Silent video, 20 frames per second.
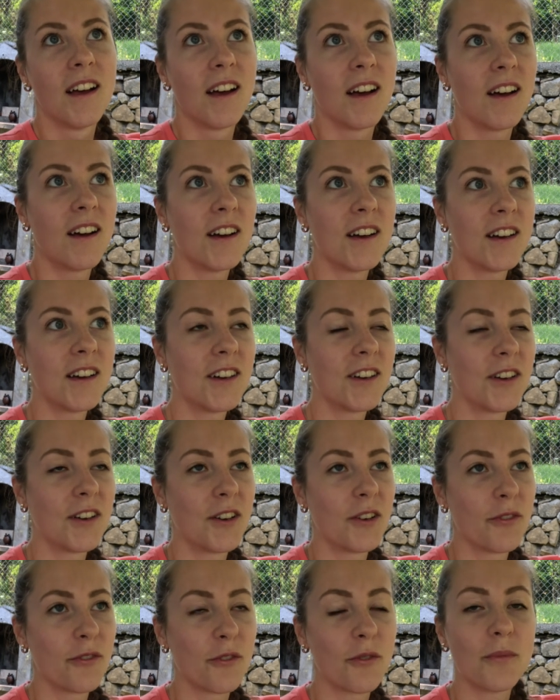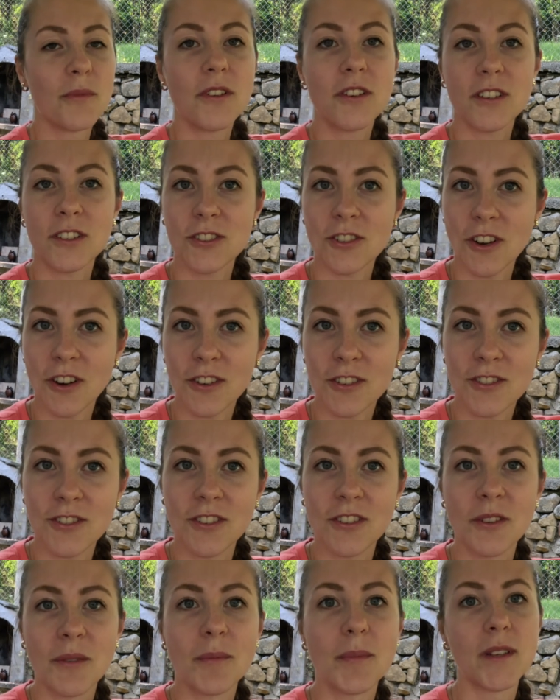For me,
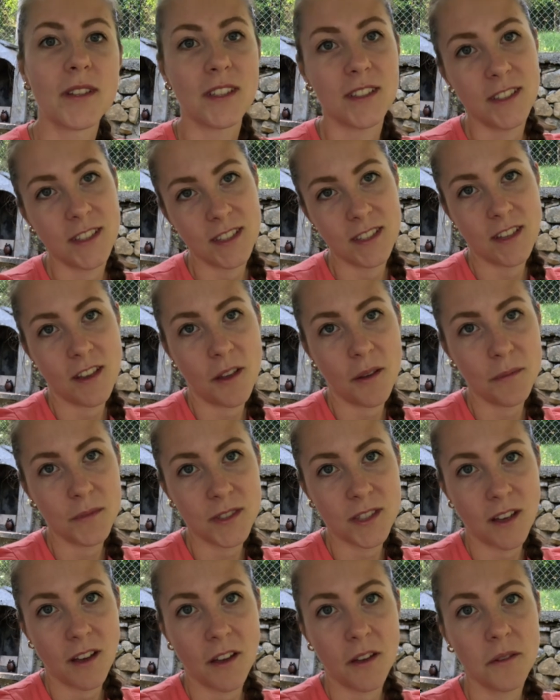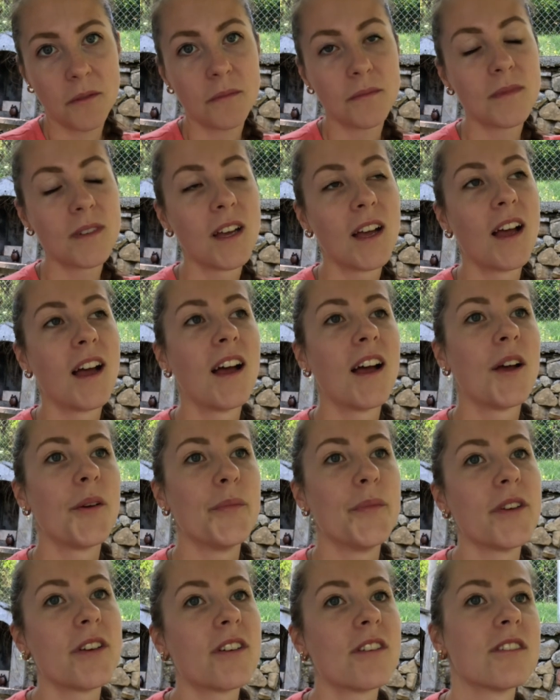recharging, but at the same time,
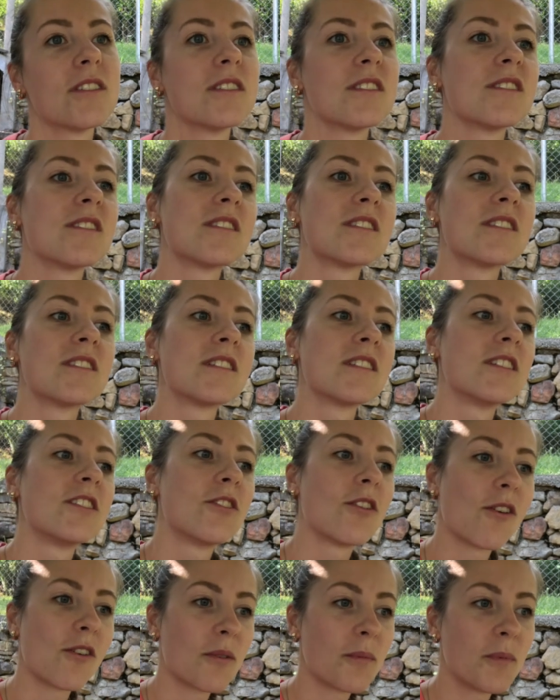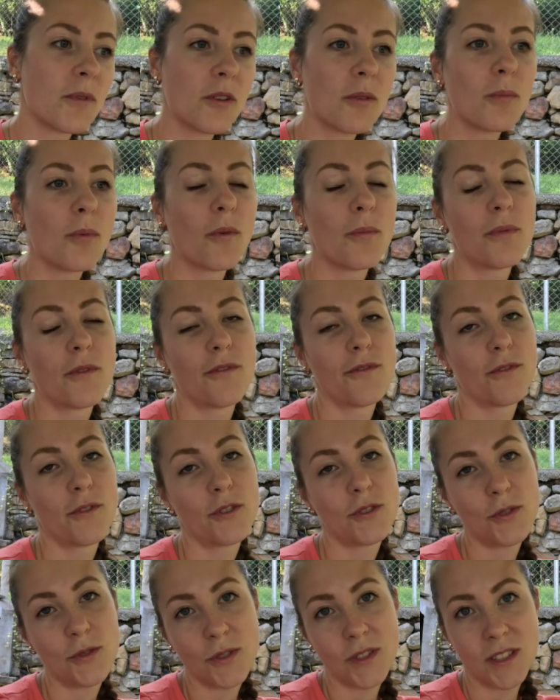because young people
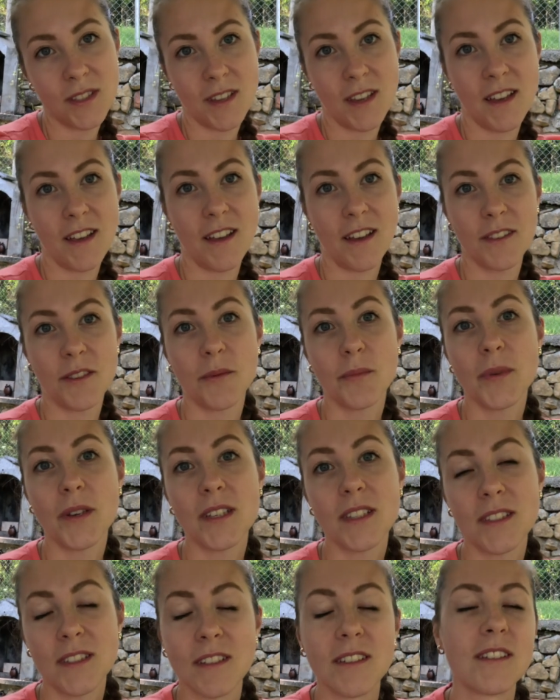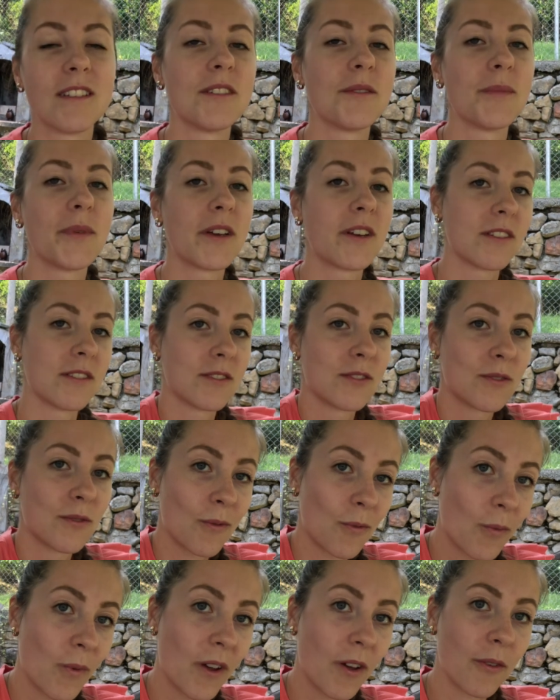prefer to stay at the big city because,
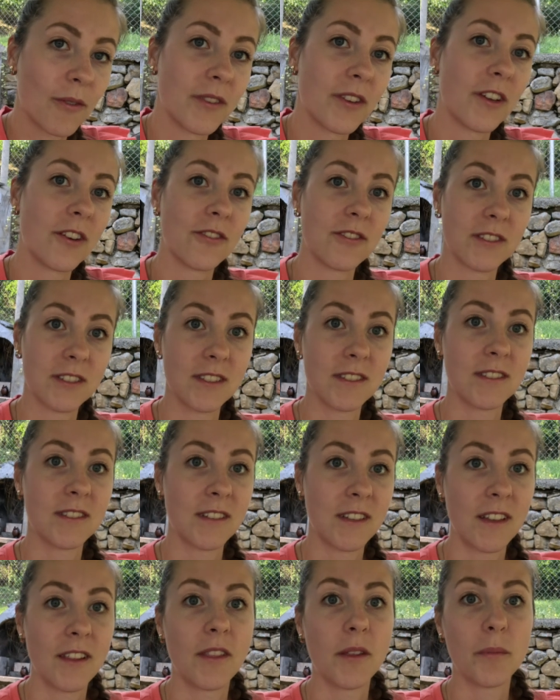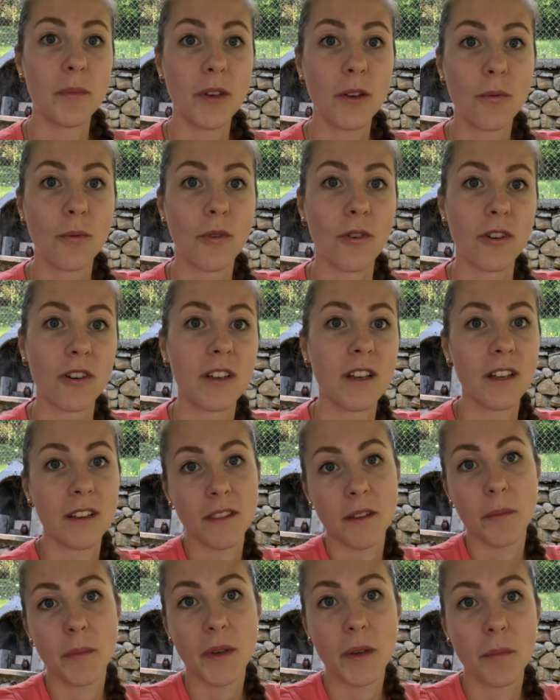well, there is the big work
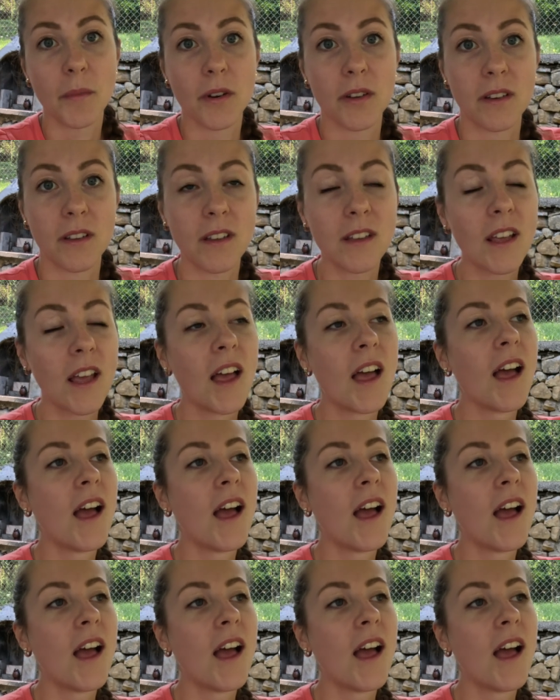and the big money.